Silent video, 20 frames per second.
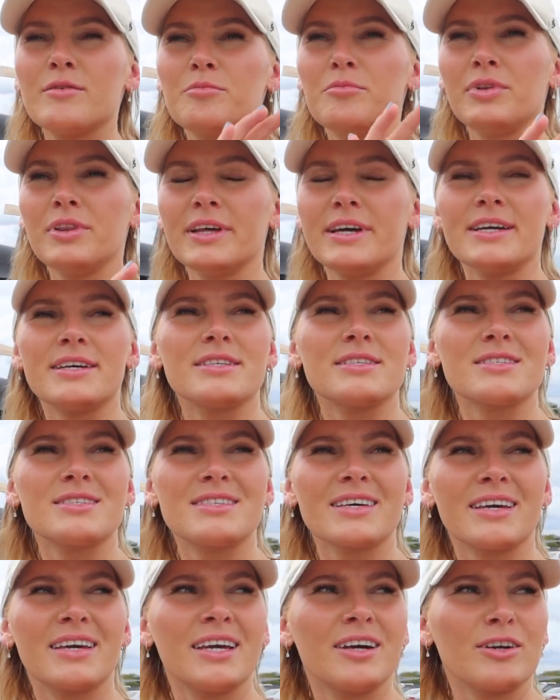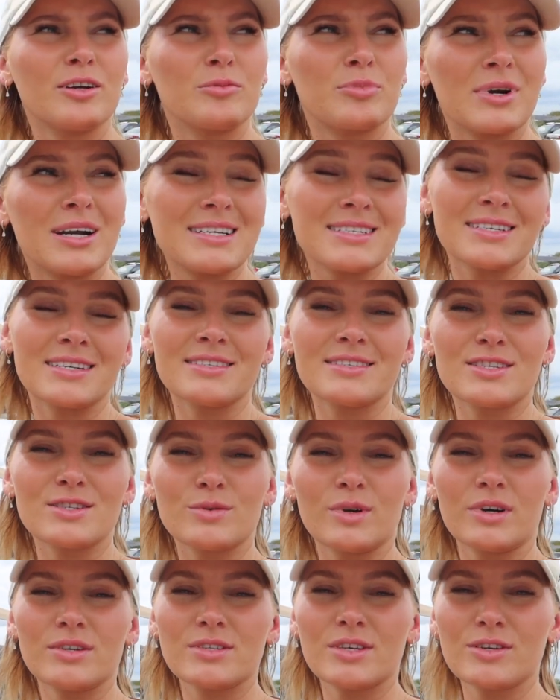planes that carried presidents as
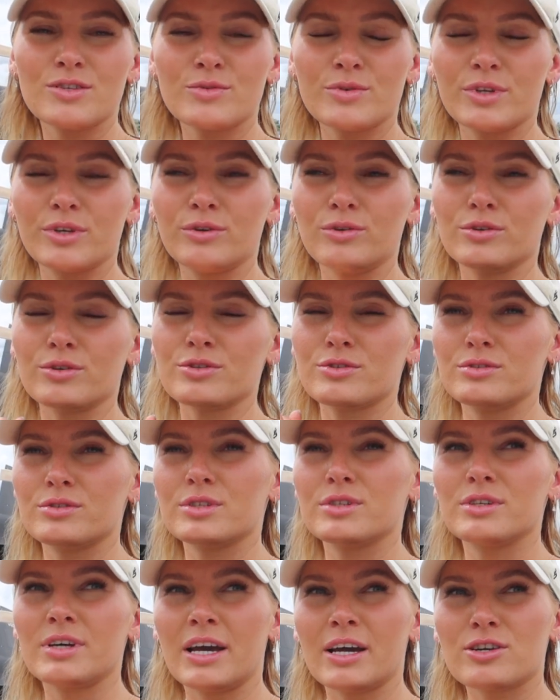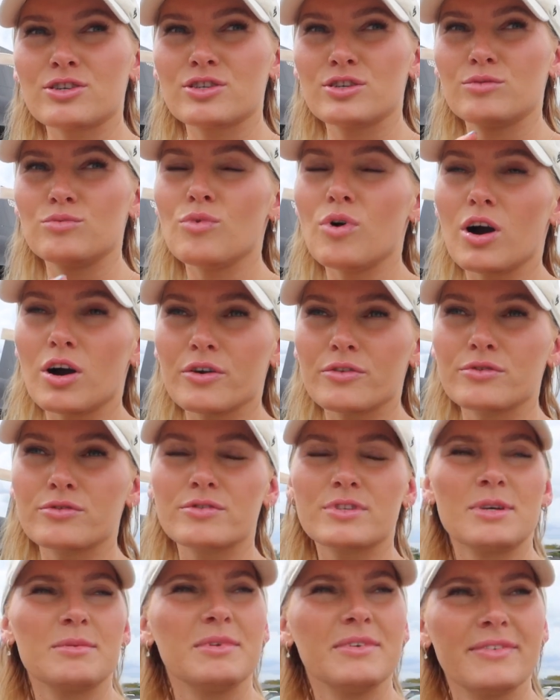well. So that was really cool because you could actually walk
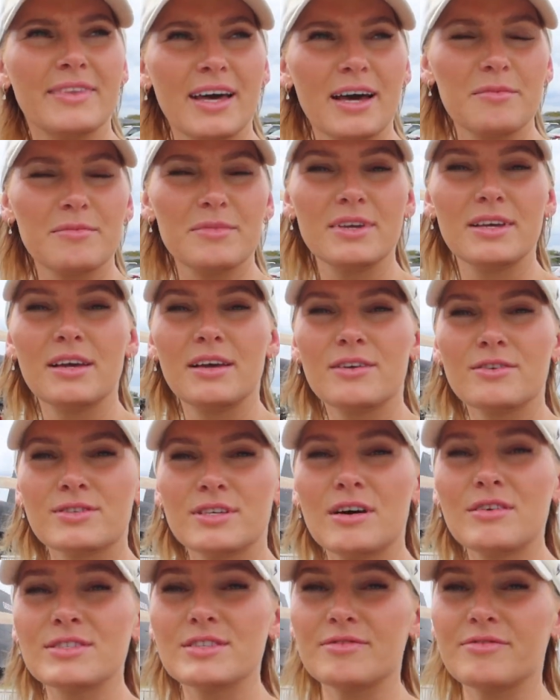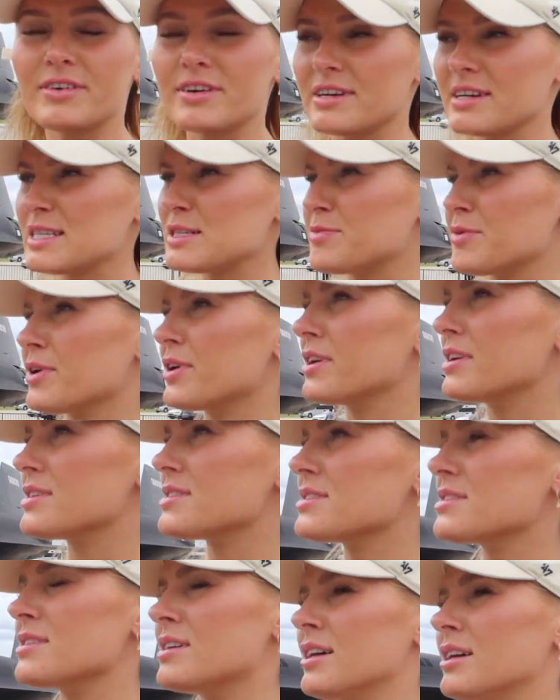through some of them. So that was a fun
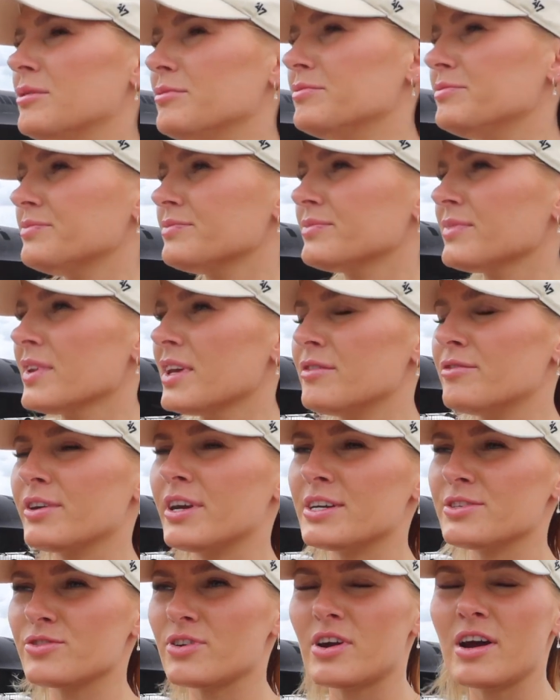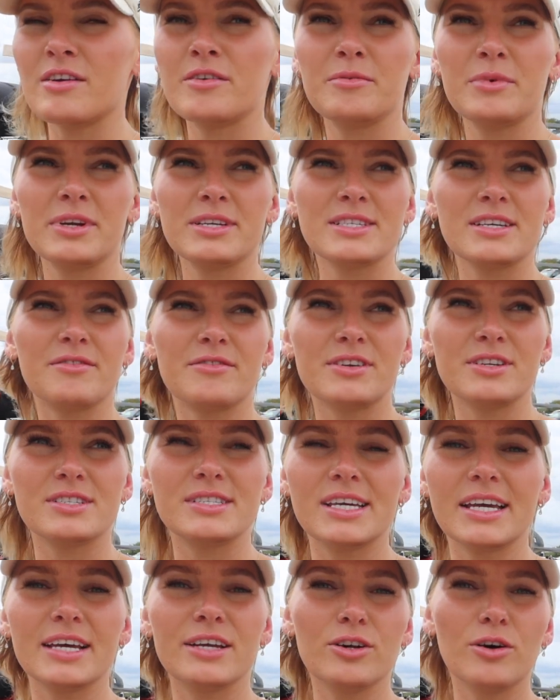experience. If you guys or anybody's ever in
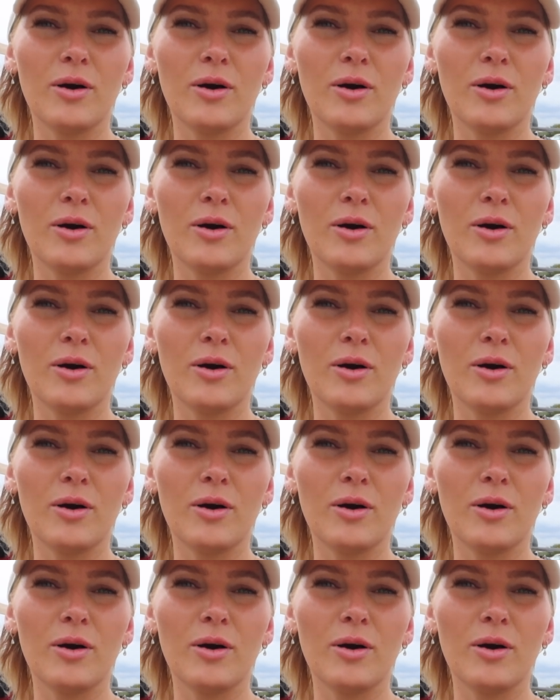Dayton,